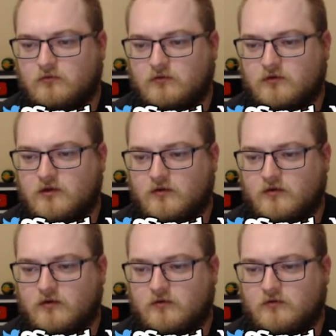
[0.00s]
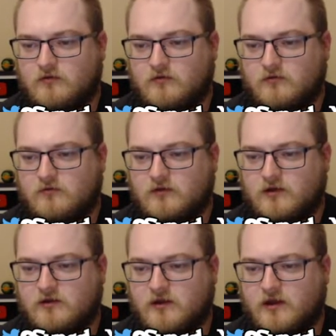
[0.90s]
No,
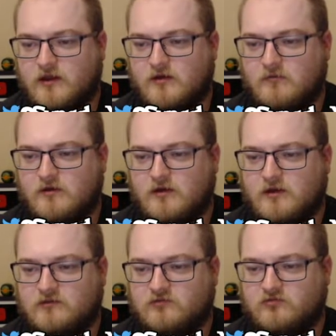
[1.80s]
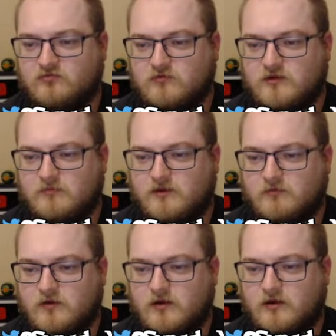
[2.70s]
I, am extremely
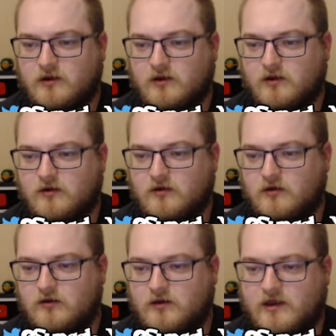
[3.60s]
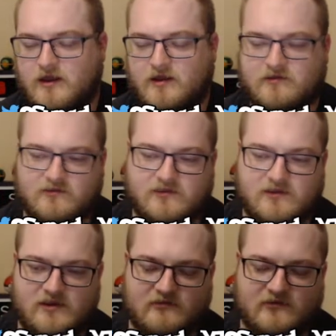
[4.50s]
wrong here. Okay, because I think
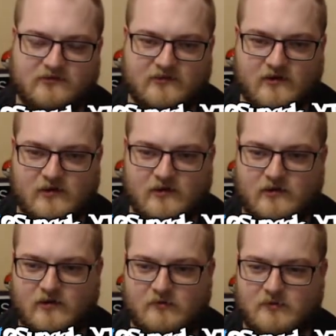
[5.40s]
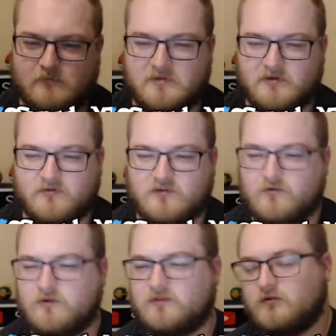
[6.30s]
he sits there and like builds all
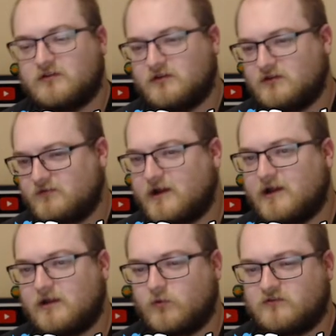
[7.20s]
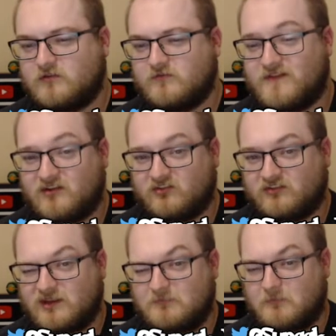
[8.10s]
the way through to a different island once you finish
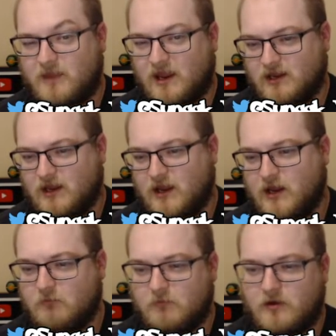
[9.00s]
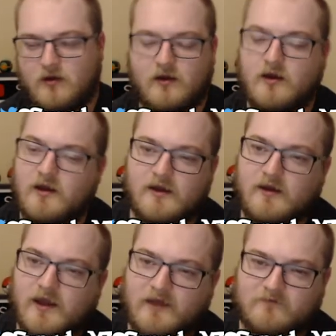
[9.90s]
the main game.
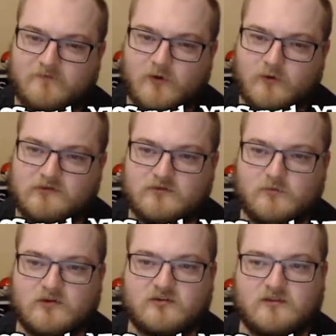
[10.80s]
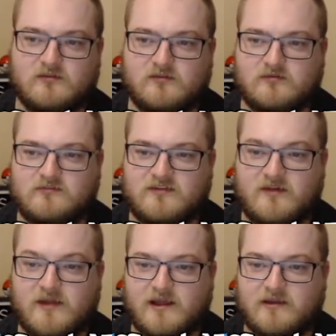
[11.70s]
I haven't focused too much on the
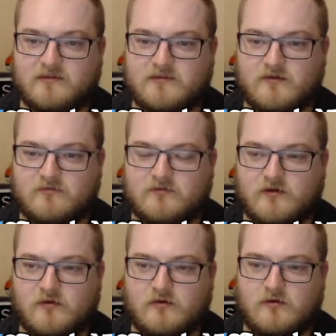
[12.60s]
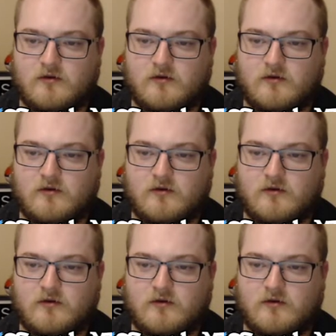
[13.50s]
Sevii Island stuff, so